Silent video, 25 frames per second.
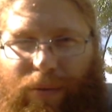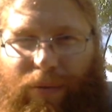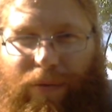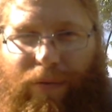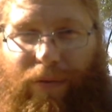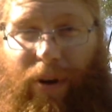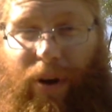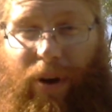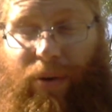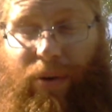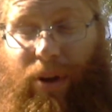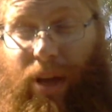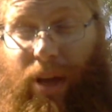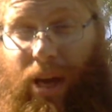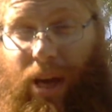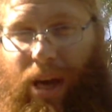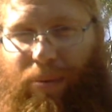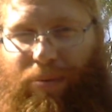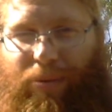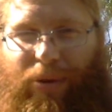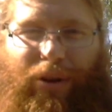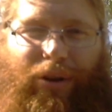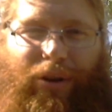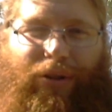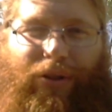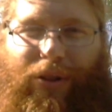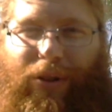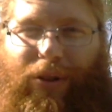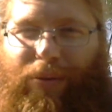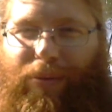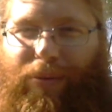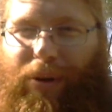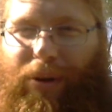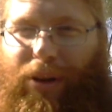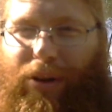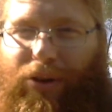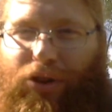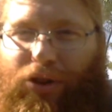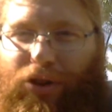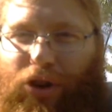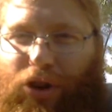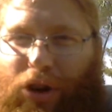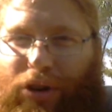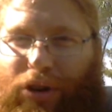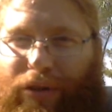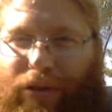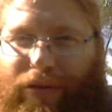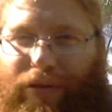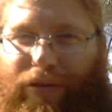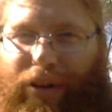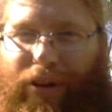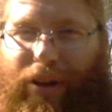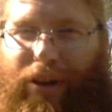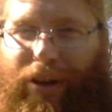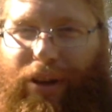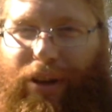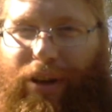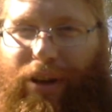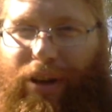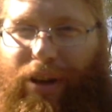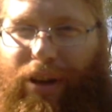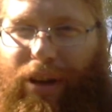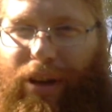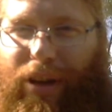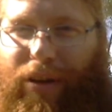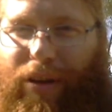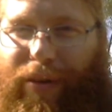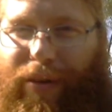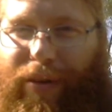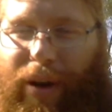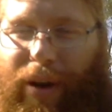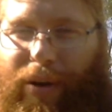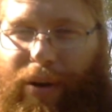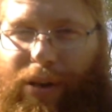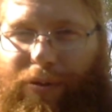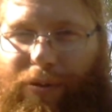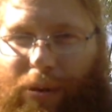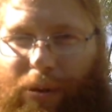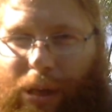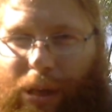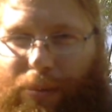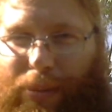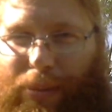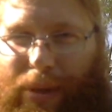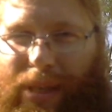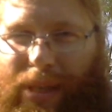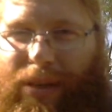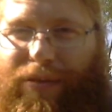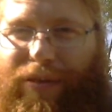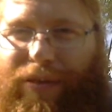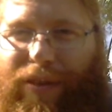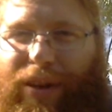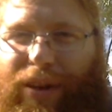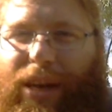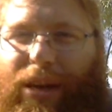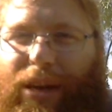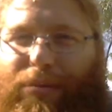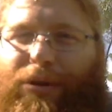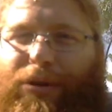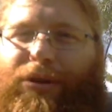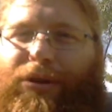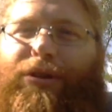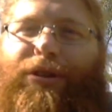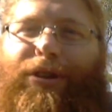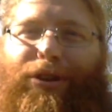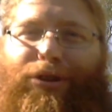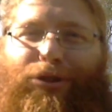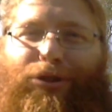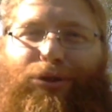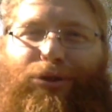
fairy captains. I'm in charge of the fairies from a specific neighborhood in